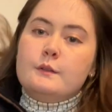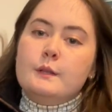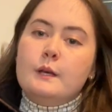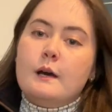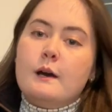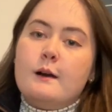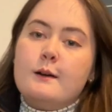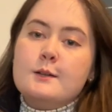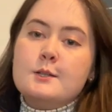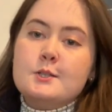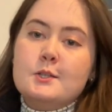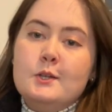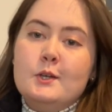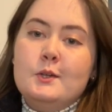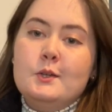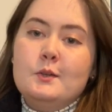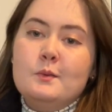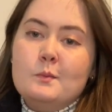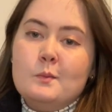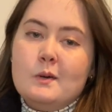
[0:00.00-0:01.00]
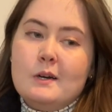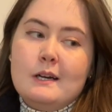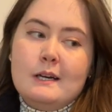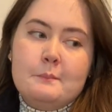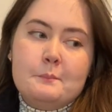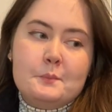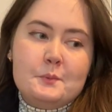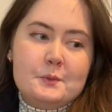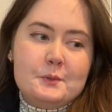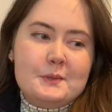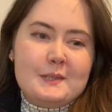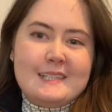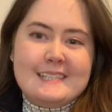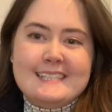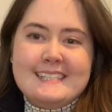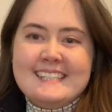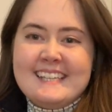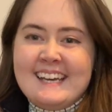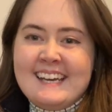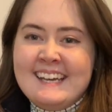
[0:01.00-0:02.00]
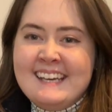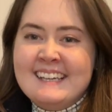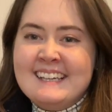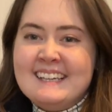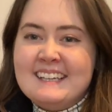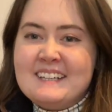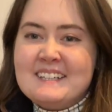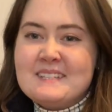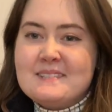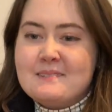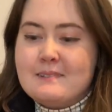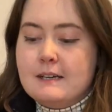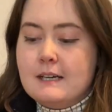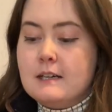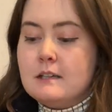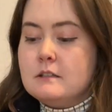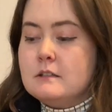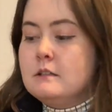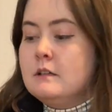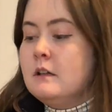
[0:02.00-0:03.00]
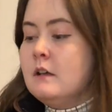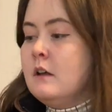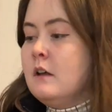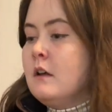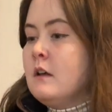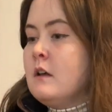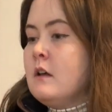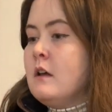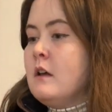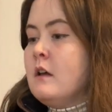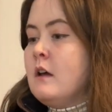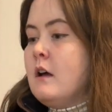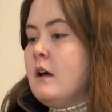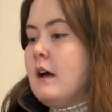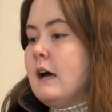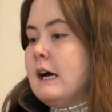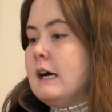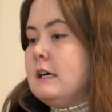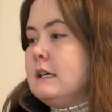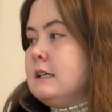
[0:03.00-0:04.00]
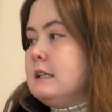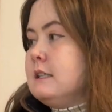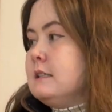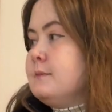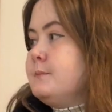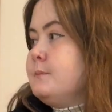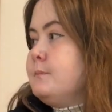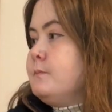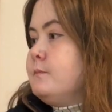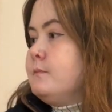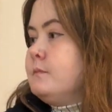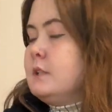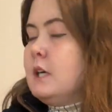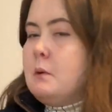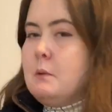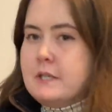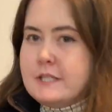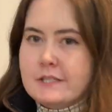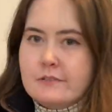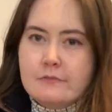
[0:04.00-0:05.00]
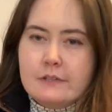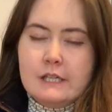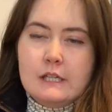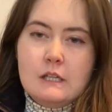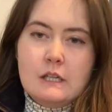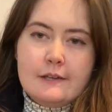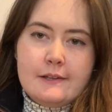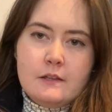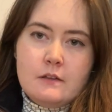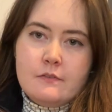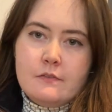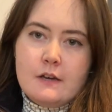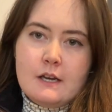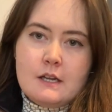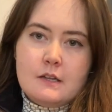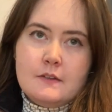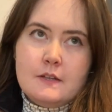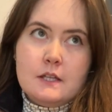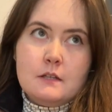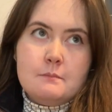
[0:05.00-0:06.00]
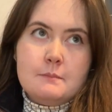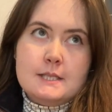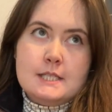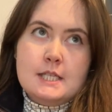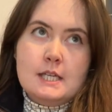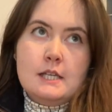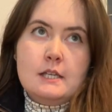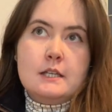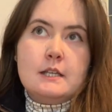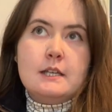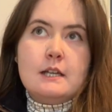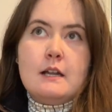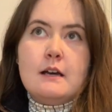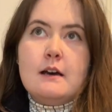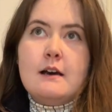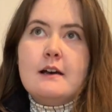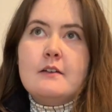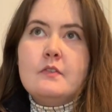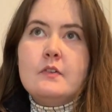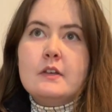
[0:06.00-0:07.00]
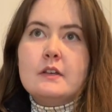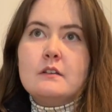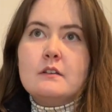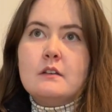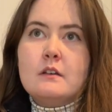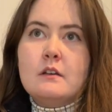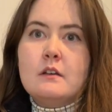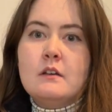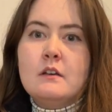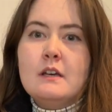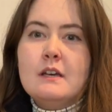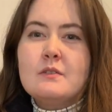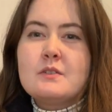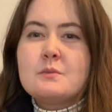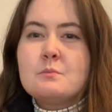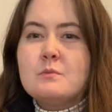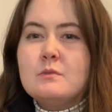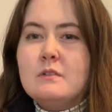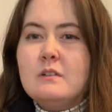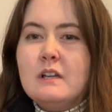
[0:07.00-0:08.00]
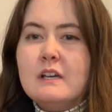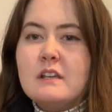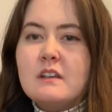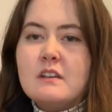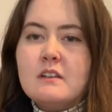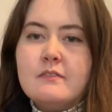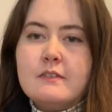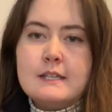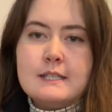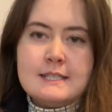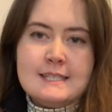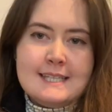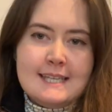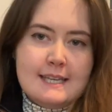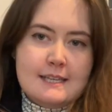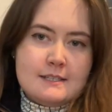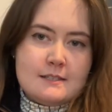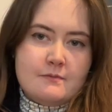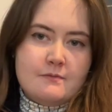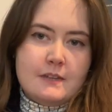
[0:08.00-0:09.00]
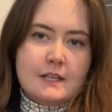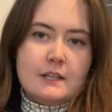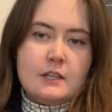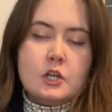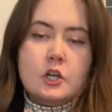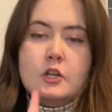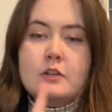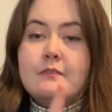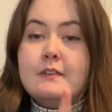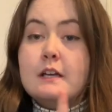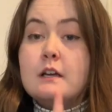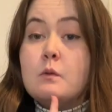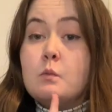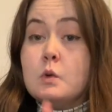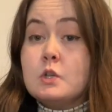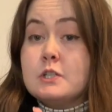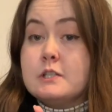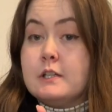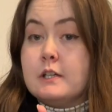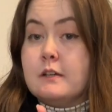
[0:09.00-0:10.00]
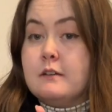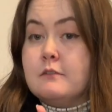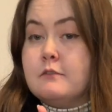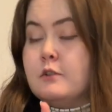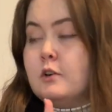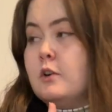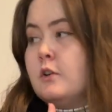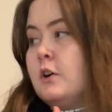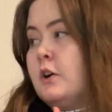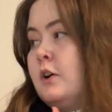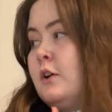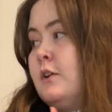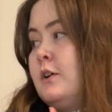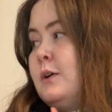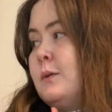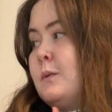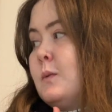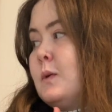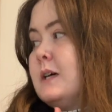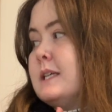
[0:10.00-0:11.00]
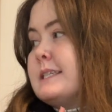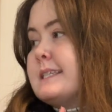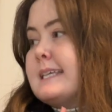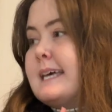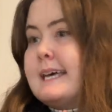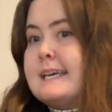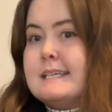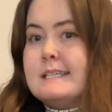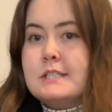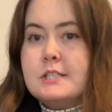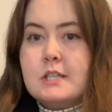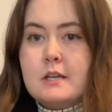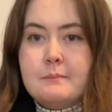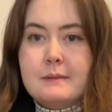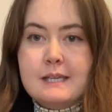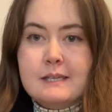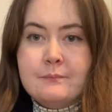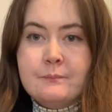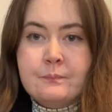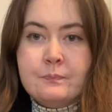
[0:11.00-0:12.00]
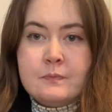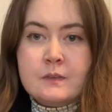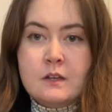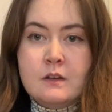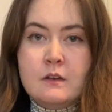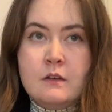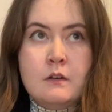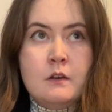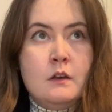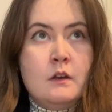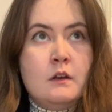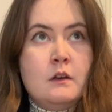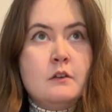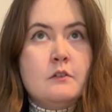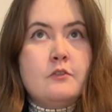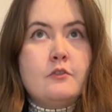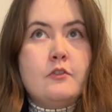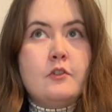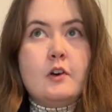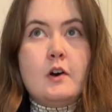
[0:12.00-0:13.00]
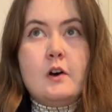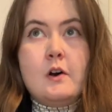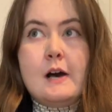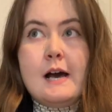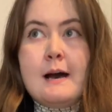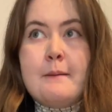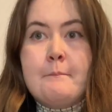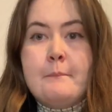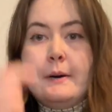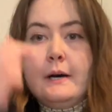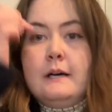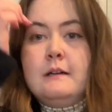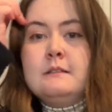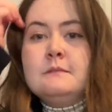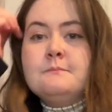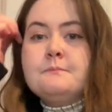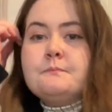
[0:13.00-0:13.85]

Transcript: Yeah, I'll show you what I bought today as well. I wasn't really looking for anything in particular. I think it was more like if I see something, the only thing I was looking for was a dummy for Amber,